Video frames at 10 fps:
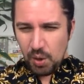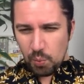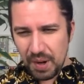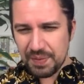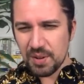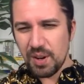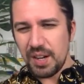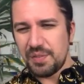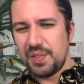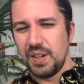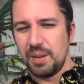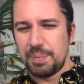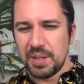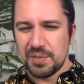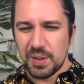with the right foot.
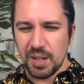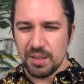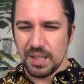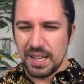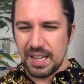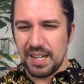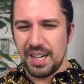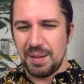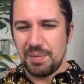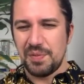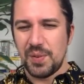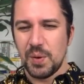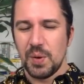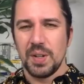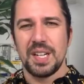Beautiful goal there
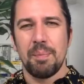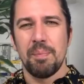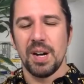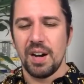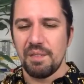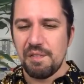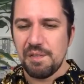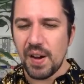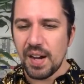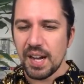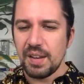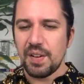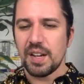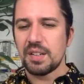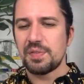for number 5.
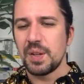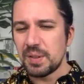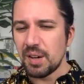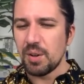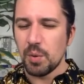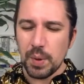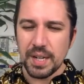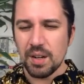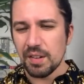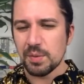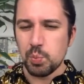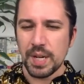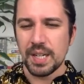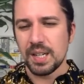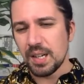Huddersfield, they're on a
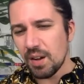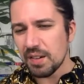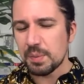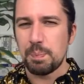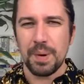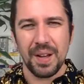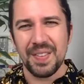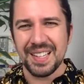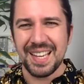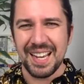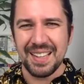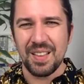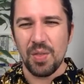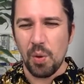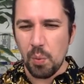win-loss, but they get
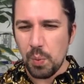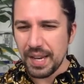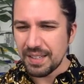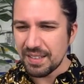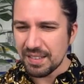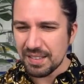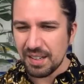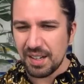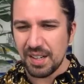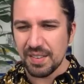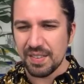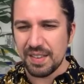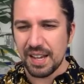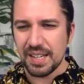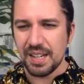in the wins, aren't
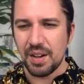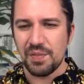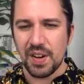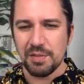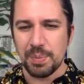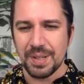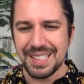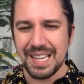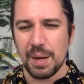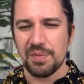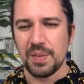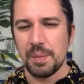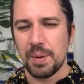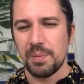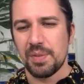they? A 5-point gap
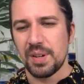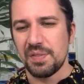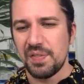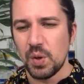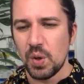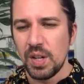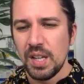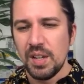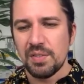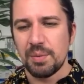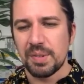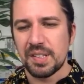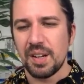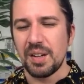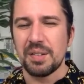from the bottom 3, 4
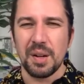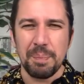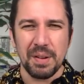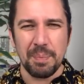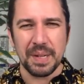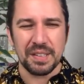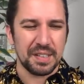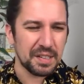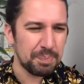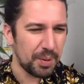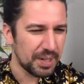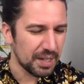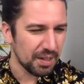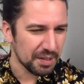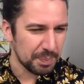from Stoke. So a bit of a big
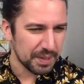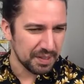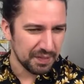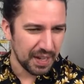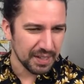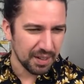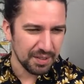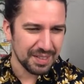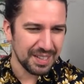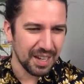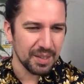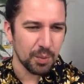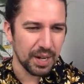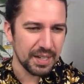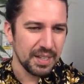6-pointer loss, because if that goes the
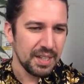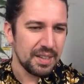other way,